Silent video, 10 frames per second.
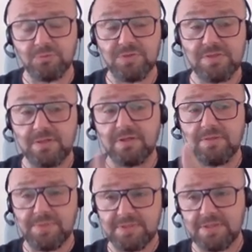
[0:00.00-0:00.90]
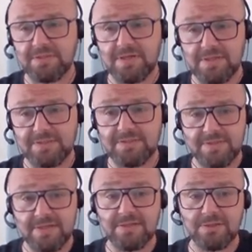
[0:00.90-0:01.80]
startup, etc. It's
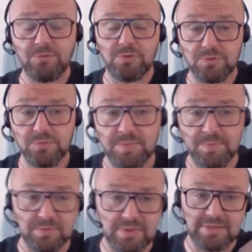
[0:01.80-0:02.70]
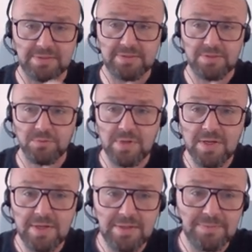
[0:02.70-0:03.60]
selling to those people. And so
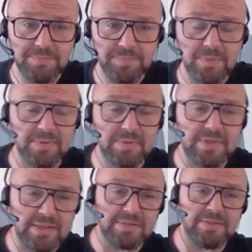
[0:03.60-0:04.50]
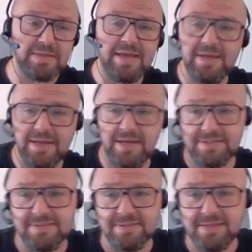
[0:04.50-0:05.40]
AI
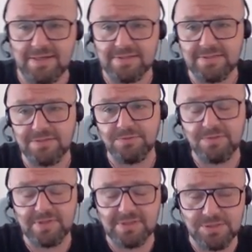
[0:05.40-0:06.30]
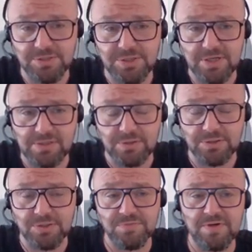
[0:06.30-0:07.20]
has the data, so you can just check it, you can
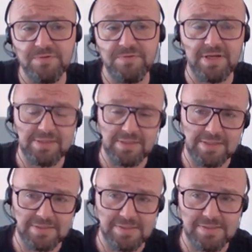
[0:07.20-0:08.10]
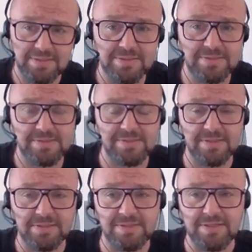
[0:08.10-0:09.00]
just verify it. And as I said, this is
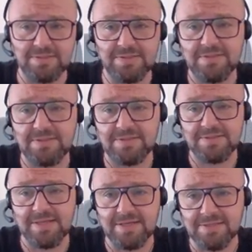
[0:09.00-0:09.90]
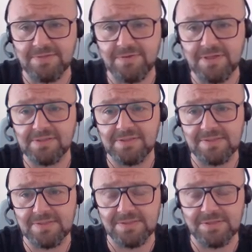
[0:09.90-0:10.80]
not yet scientific.
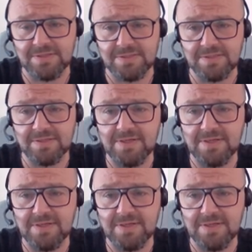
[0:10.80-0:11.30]
This is just,